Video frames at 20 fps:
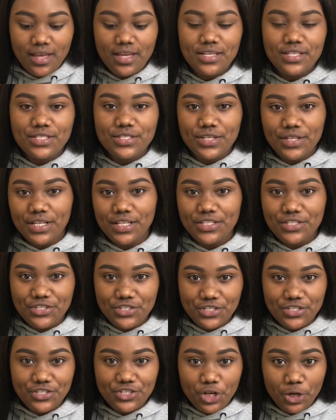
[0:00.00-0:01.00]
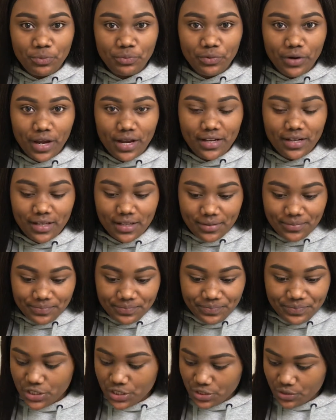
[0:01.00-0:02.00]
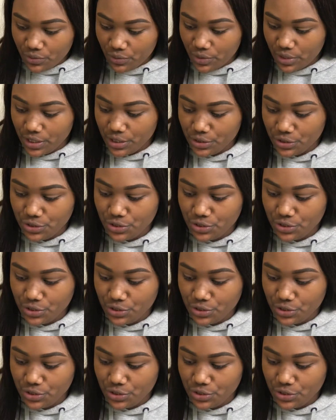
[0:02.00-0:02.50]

So let's just jump right in. Just going